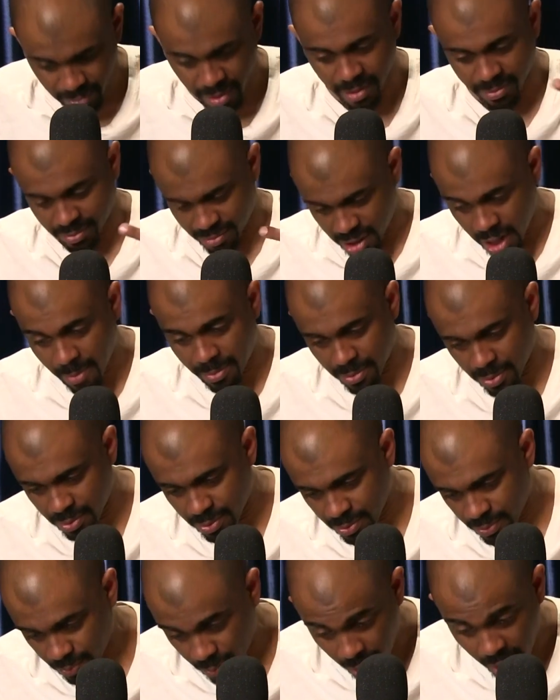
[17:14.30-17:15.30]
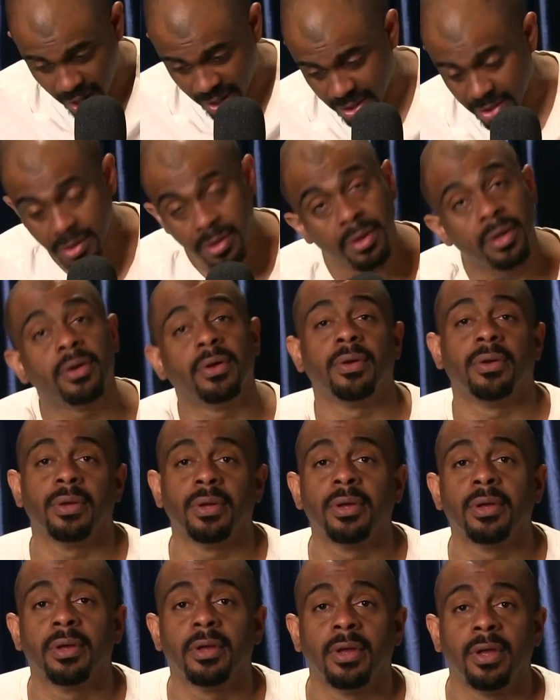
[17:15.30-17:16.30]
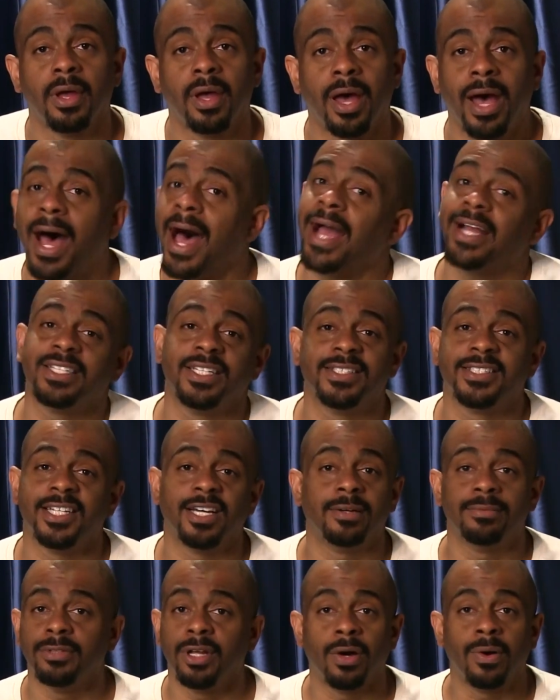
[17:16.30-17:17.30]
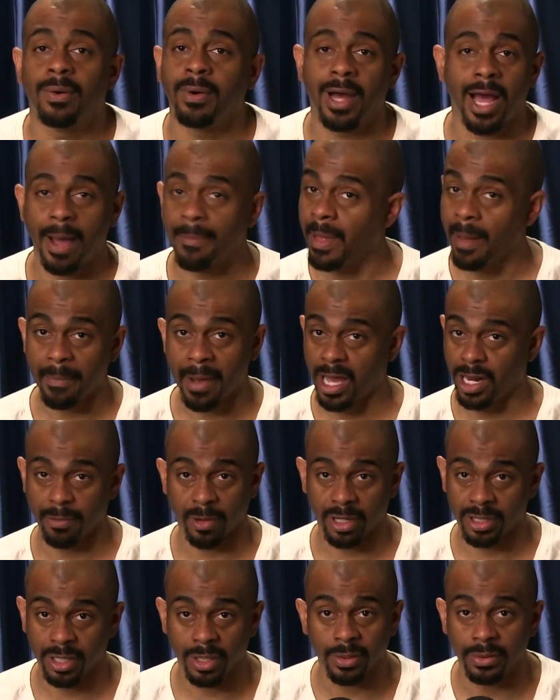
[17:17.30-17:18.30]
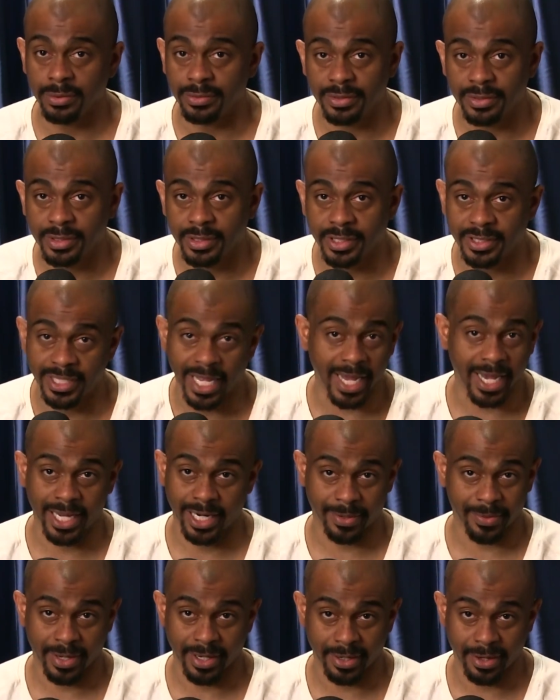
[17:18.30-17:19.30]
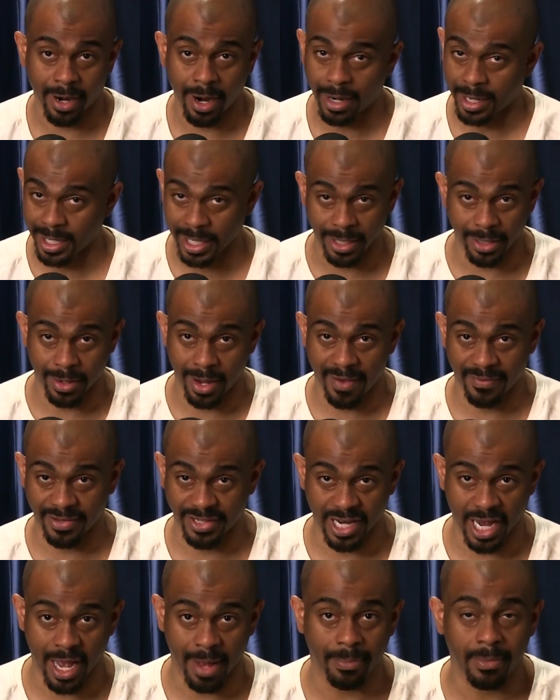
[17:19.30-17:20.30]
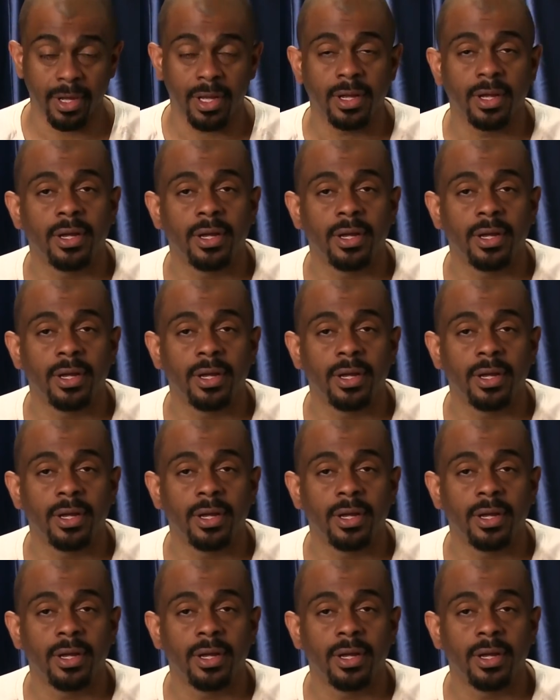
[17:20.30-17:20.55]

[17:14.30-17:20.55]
well, couple. One, I did tell him, no, I'm not buying no more clothes because I got a credit card and he don't have a job.